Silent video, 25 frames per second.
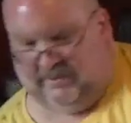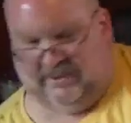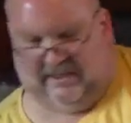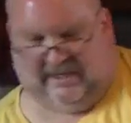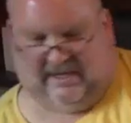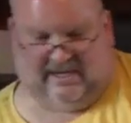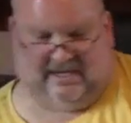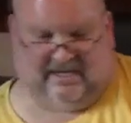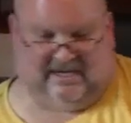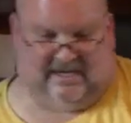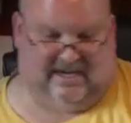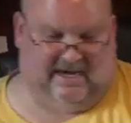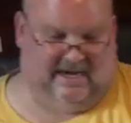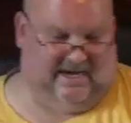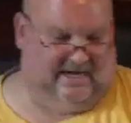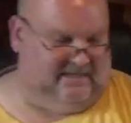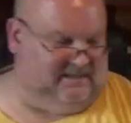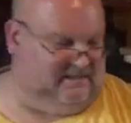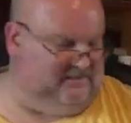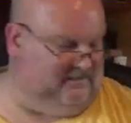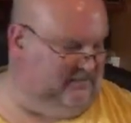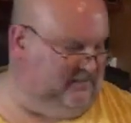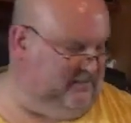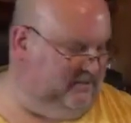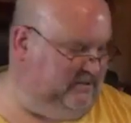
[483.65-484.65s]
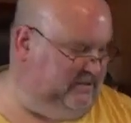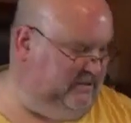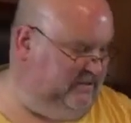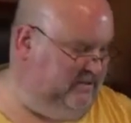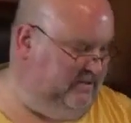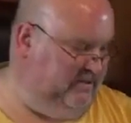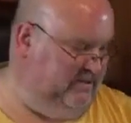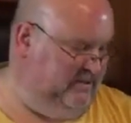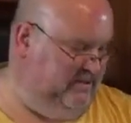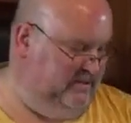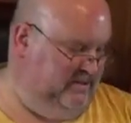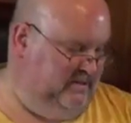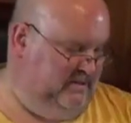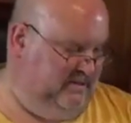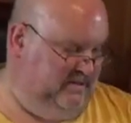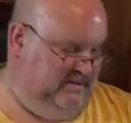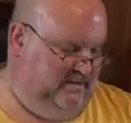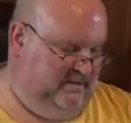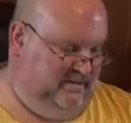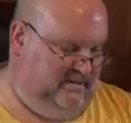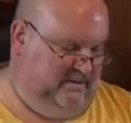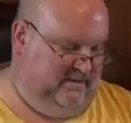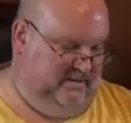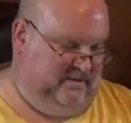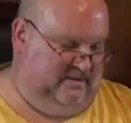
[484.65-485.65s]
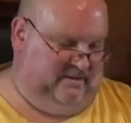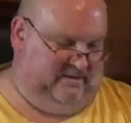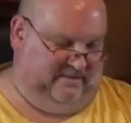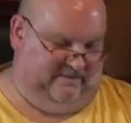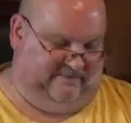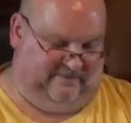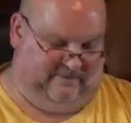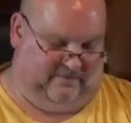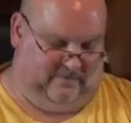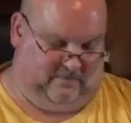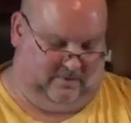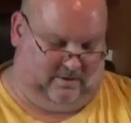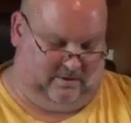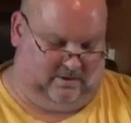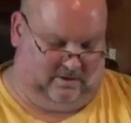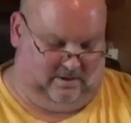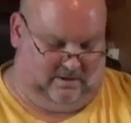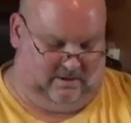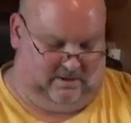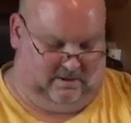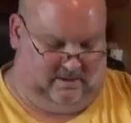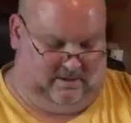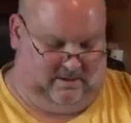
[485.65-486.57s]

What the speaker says: we get a case for the 4,